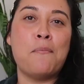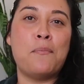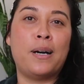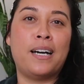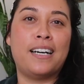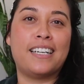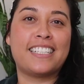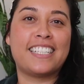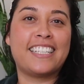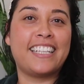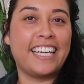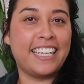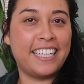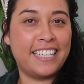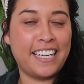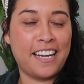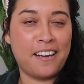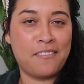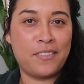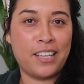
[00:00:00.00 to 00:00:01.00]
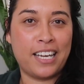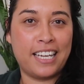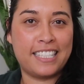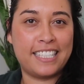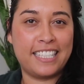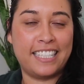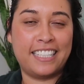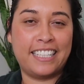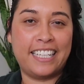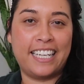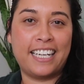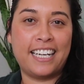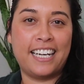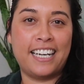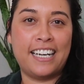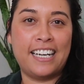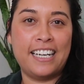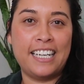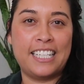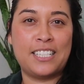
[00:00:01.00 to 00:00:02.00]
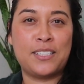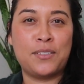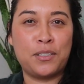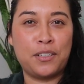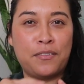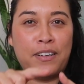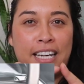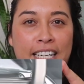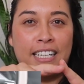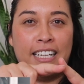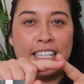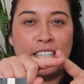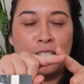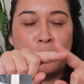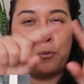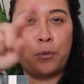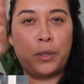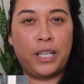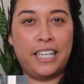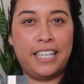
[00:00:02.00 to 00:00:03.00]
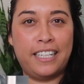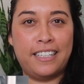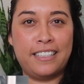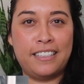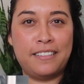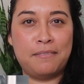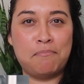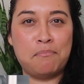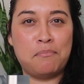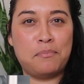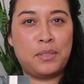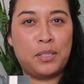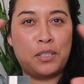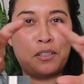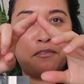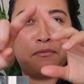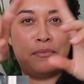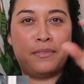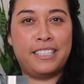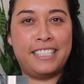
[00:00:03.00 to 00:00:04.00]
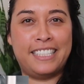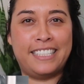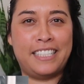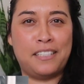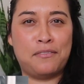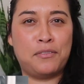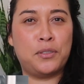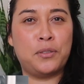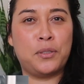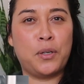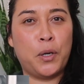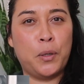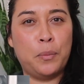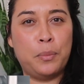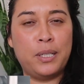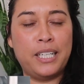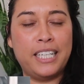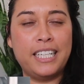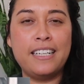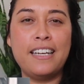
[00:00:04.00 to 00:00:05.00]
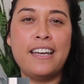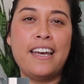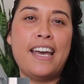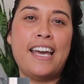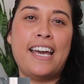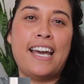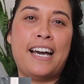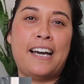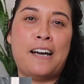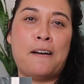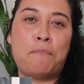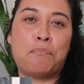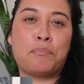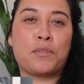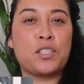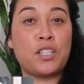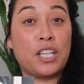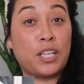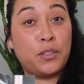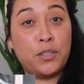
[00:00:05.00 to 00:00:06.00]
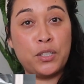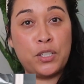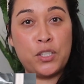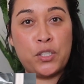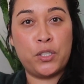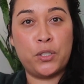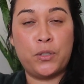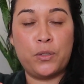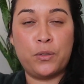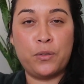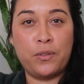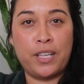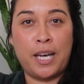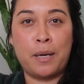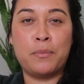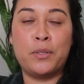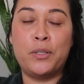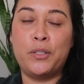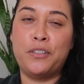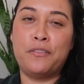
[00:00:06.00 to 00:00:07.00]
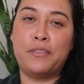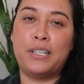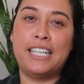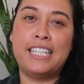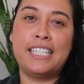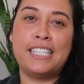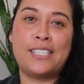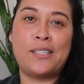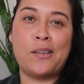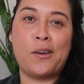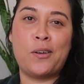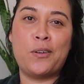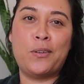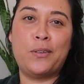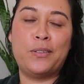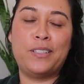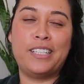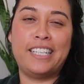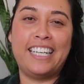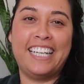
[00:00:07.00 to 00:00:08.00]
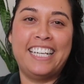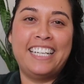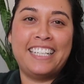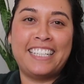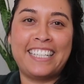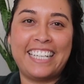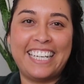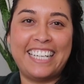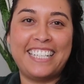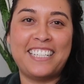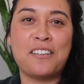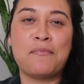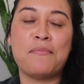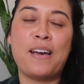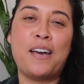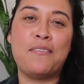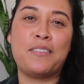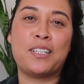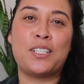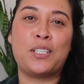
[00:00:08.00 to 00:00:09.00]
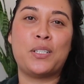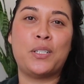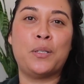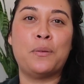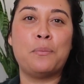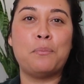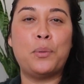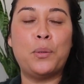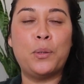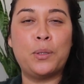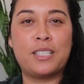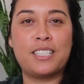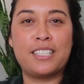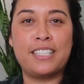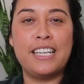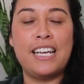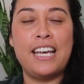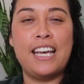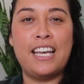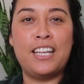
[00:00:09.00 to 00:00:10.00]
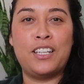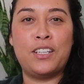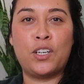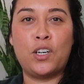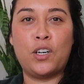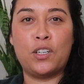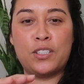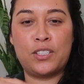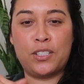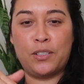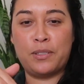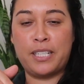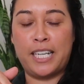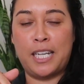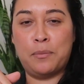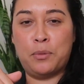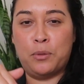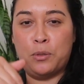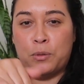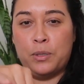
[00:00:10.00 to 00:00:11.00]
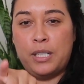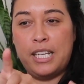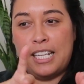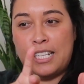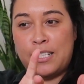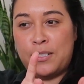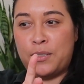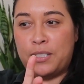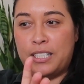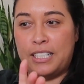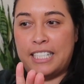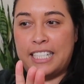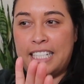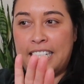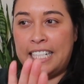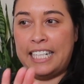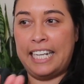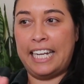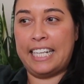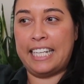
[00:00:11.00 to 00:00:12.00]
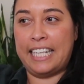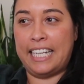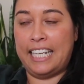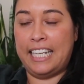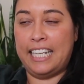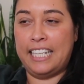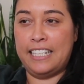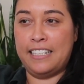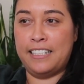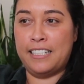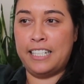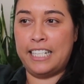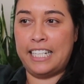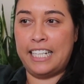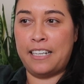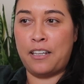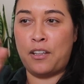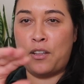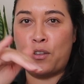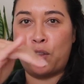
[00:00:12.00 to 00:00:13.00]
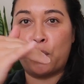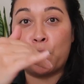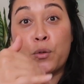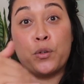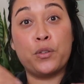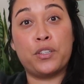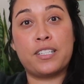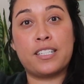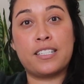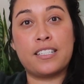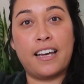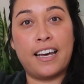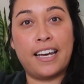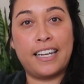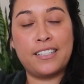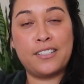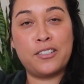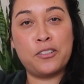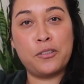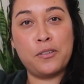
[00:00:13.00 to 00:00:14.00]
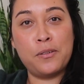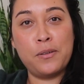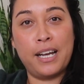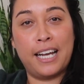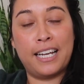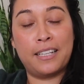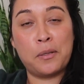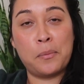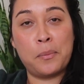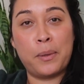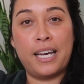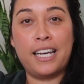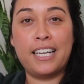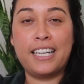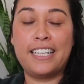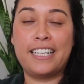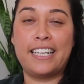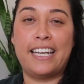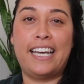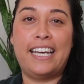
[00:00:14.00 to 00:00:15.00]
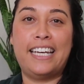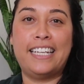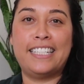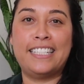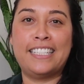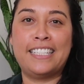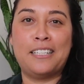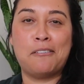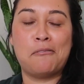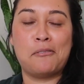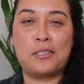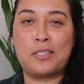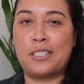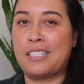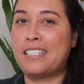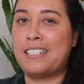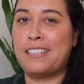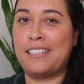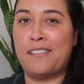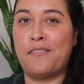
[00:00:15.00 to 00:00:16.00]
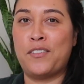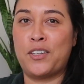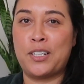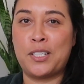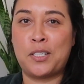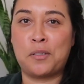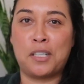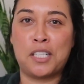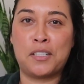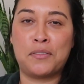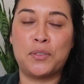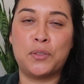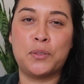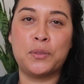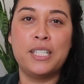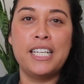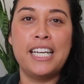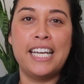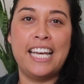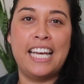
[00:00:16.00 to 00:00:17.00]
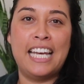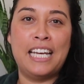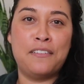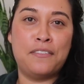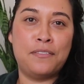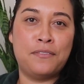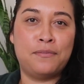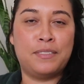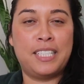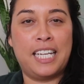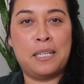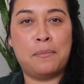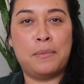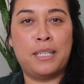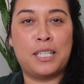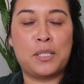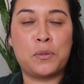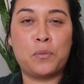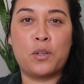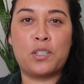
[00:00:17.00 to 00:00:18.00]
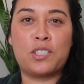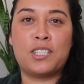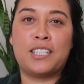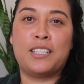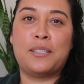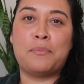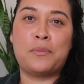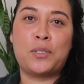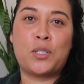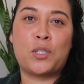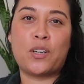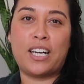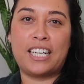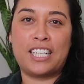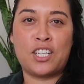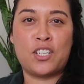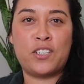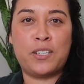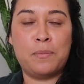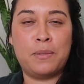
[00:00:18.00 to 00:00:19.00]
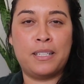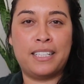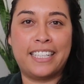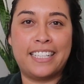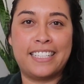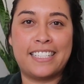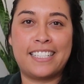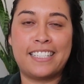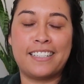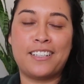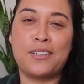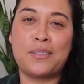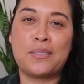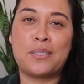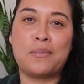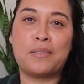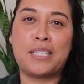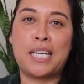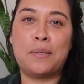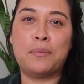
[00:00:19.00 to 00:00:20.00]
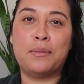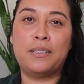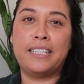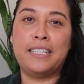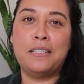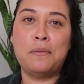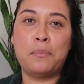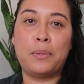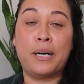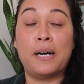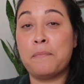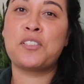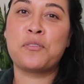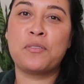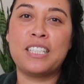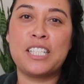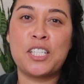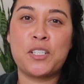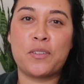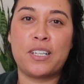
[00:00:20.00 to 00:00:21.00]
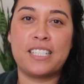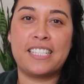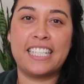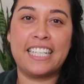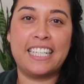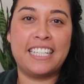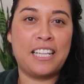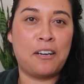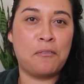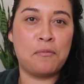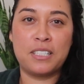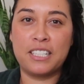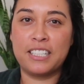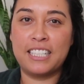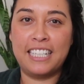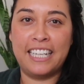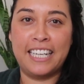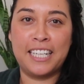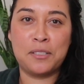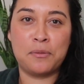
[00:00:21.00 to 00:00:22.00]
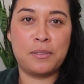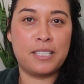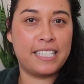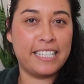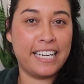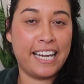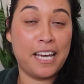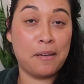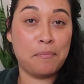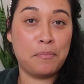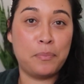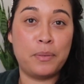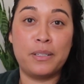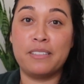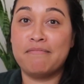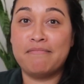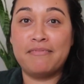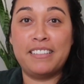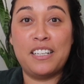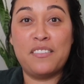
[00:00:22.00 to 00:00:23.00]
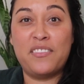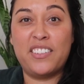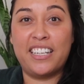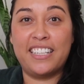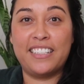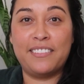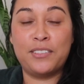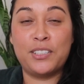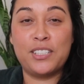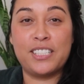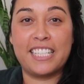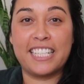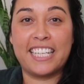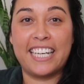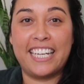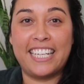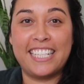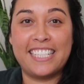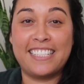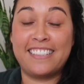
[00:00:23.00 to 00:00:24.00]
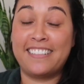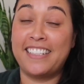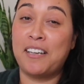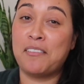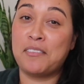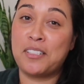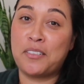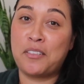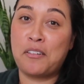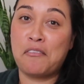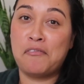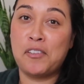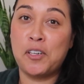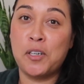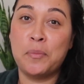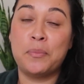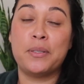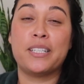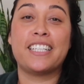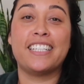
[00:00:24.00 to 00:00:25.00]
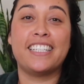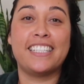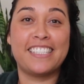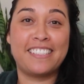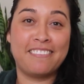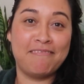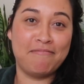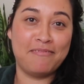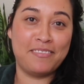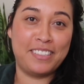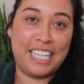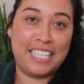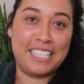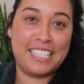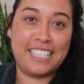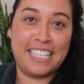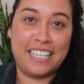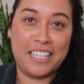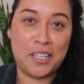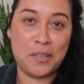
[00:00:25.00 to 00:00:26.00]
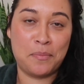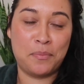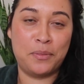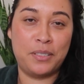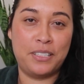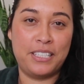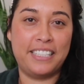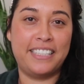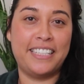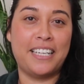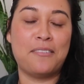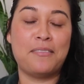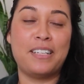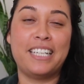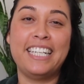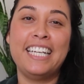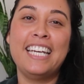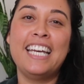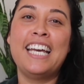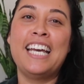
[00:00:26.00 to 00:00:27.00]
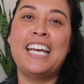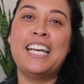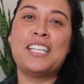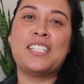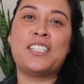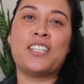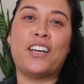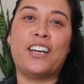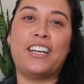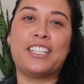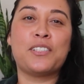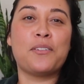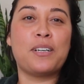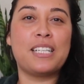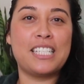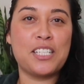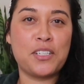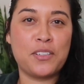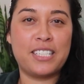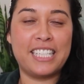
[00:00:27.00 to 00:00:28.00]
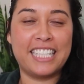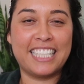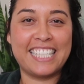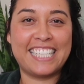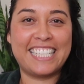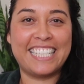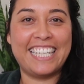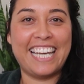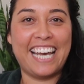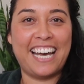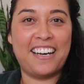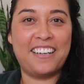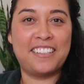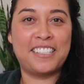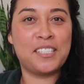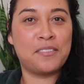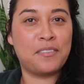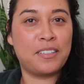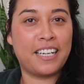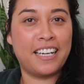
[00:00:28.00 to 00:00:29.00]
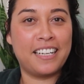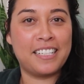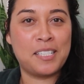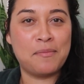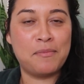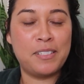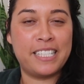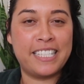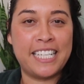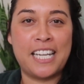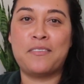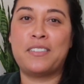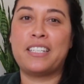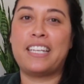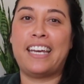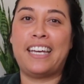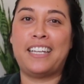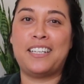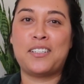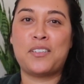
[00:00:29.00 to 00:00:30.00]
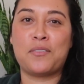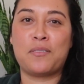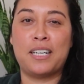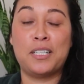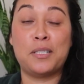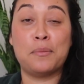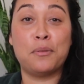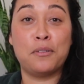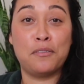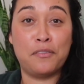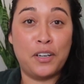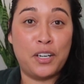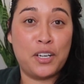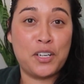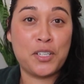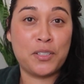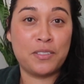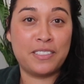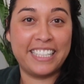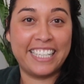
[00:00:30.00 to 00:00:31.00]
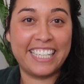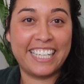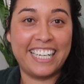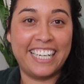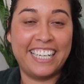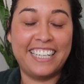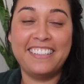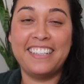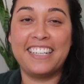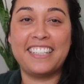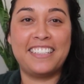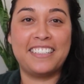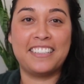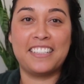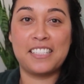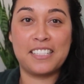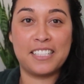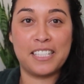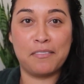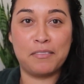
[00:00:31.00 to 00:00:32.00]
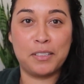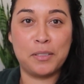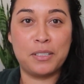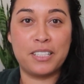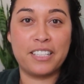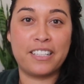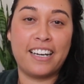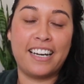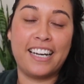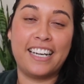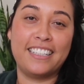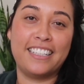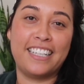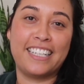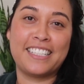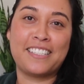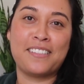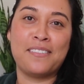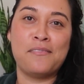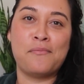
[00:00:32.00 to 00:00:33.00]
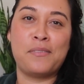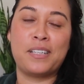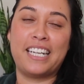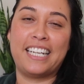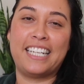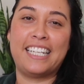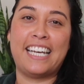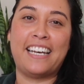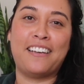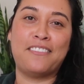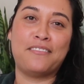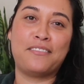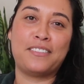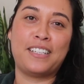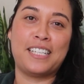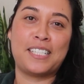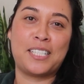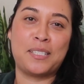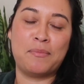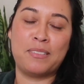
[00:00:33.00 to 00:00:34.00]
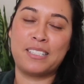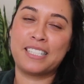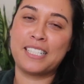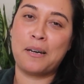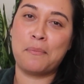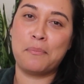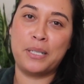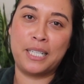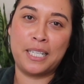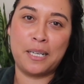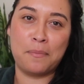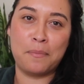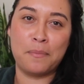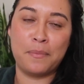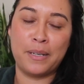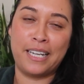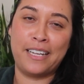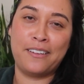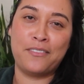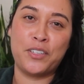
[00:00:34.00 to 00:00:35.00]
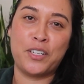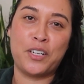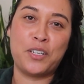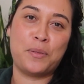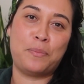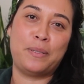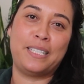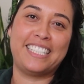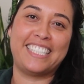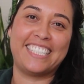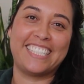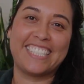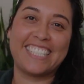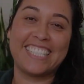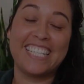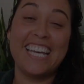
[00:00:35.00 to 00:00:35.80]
But they didn't have that in their car. It sort of had like a weird sort of difficult opening, so they couldn't do that maneuver. So they ended up having to put the console table sort of leg in through the side door at the back, and it was just a very stressful 10 minutes watching them try to shimmy this console table in. But I was really stressed thinking that one of the legs would snap, but if that was the case, that was their own fault because they decided to put it in that way. So it's always interesting to see how different customers navigate trying to put furniture in their car. I think that's definitely one of the highlights when I have customers come pick up my furniture pieces.